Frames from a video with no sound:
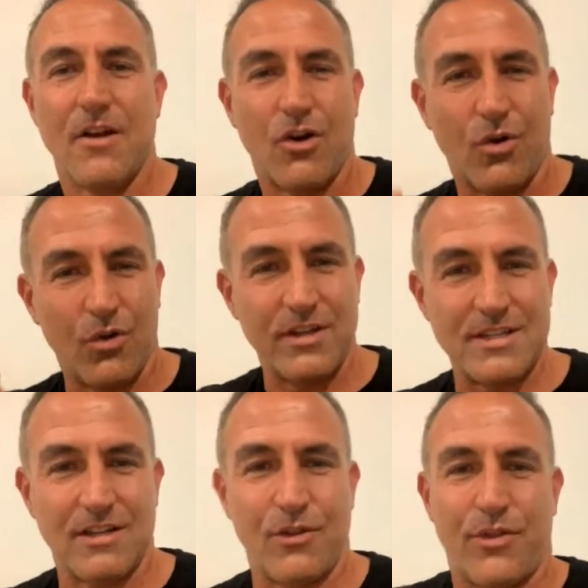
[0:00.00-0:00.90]
All these
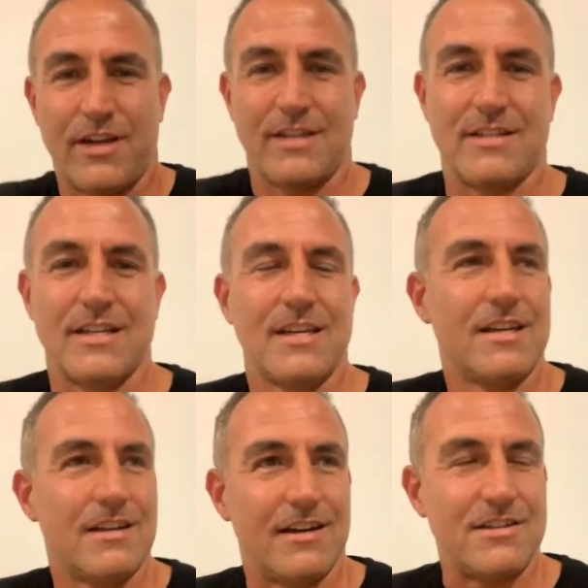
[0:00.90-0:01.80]
little things,
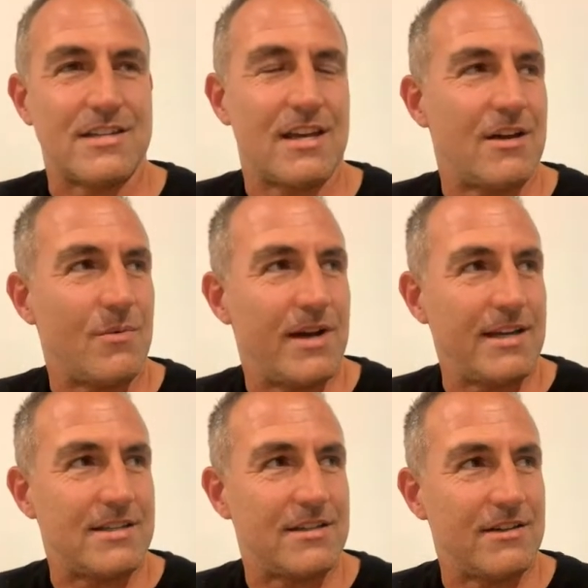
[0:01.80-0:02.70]
I just can't
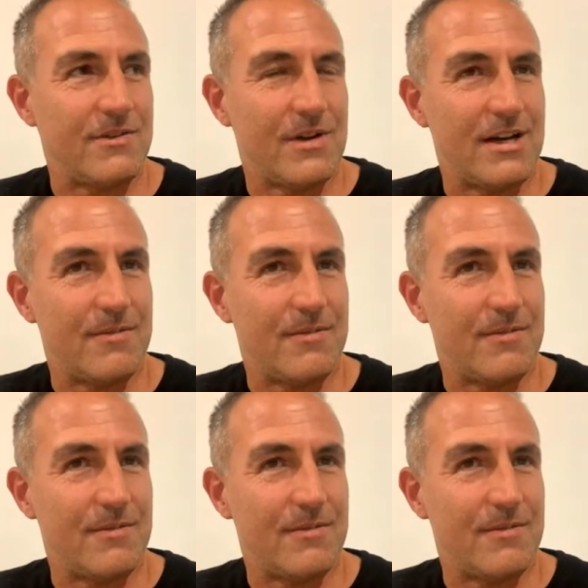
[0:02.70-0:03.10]
wait to,